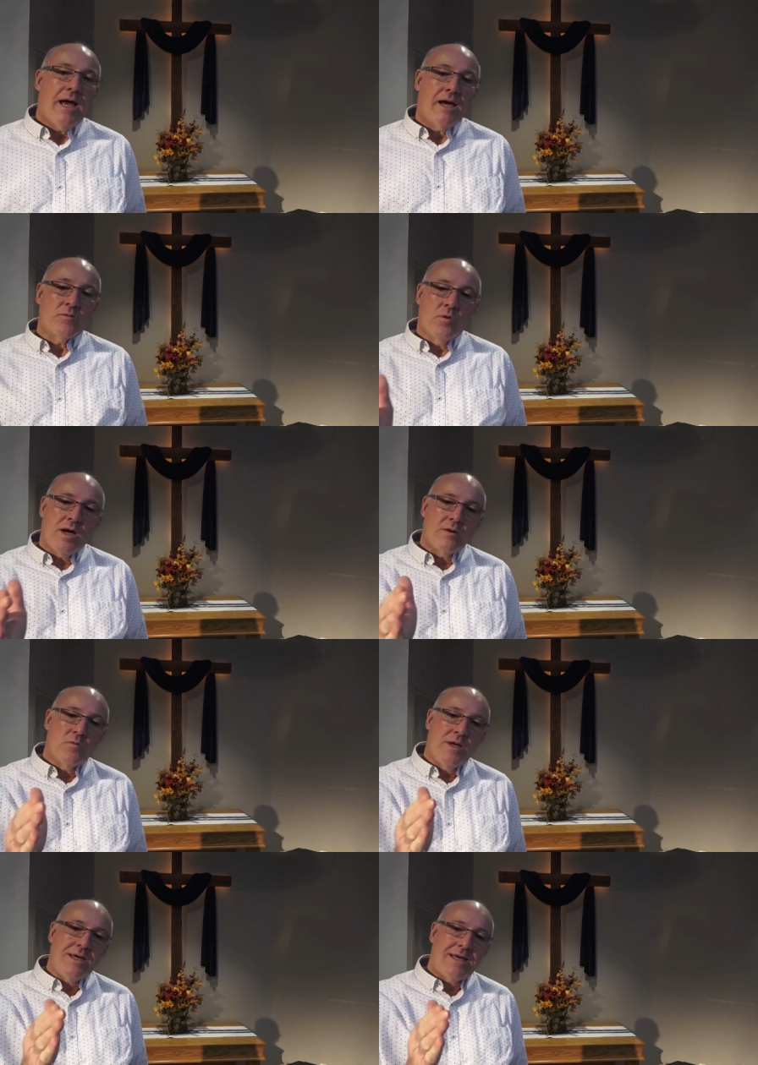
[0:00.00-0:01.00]
And
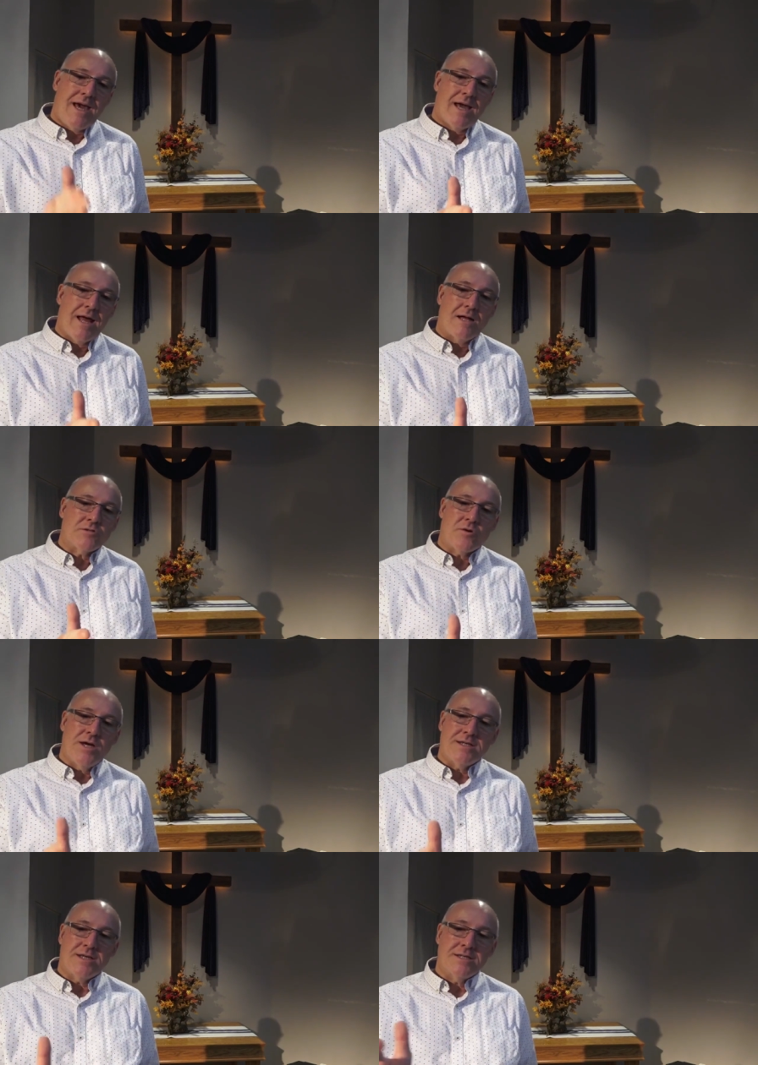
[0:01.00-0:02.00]
when we cannot
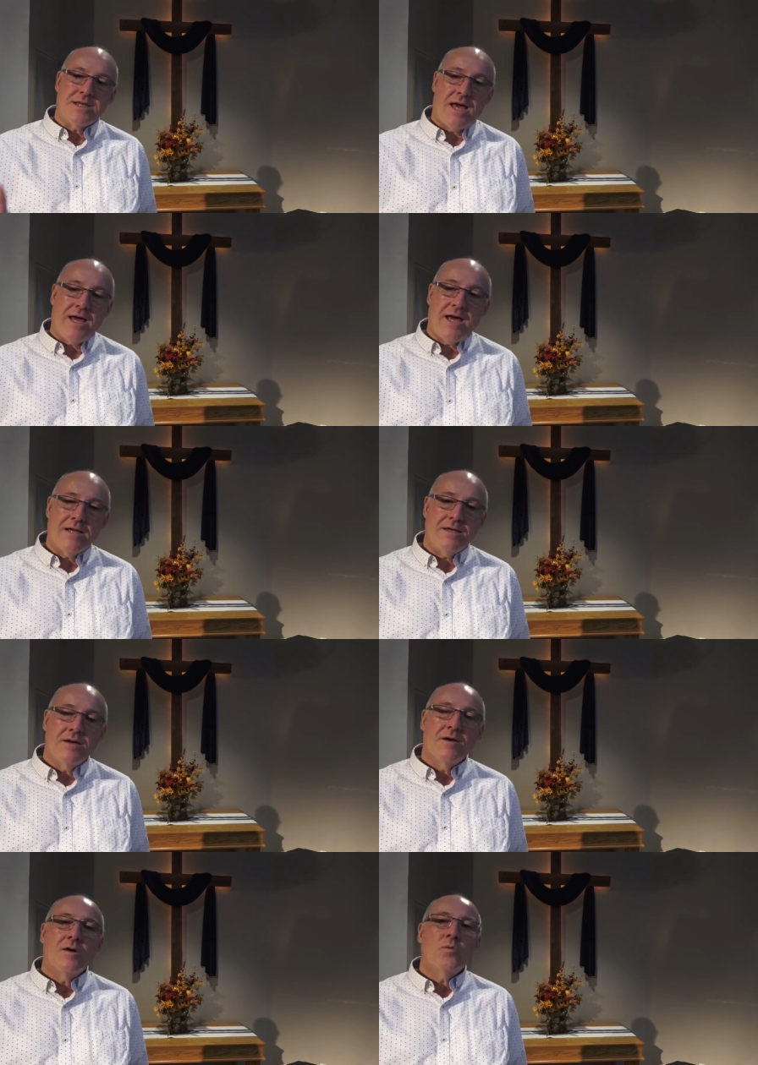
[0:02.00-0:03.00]
trace his hand,
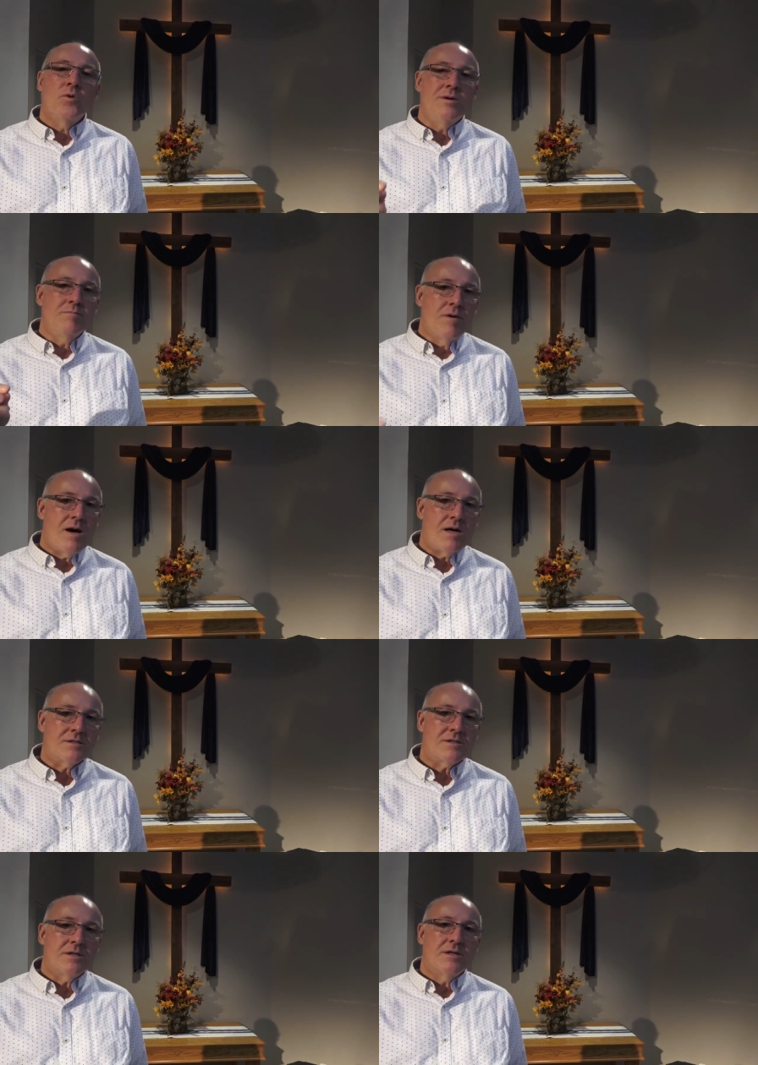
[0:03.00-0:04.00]
we
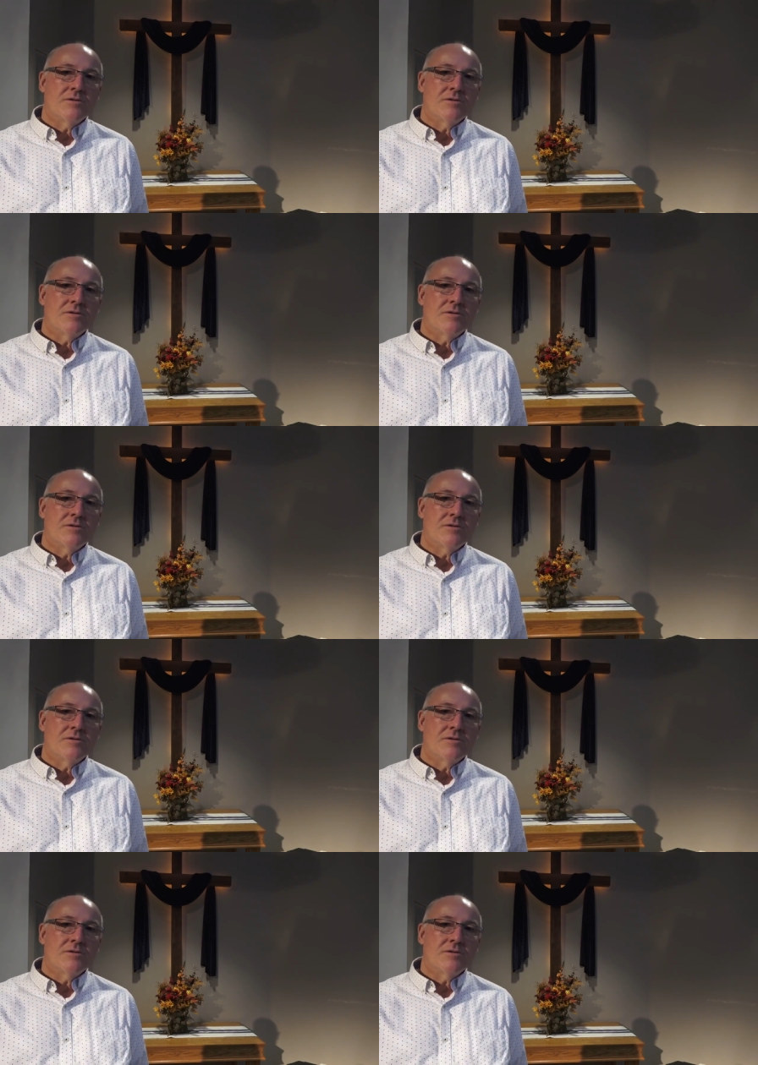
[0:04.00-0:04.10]
must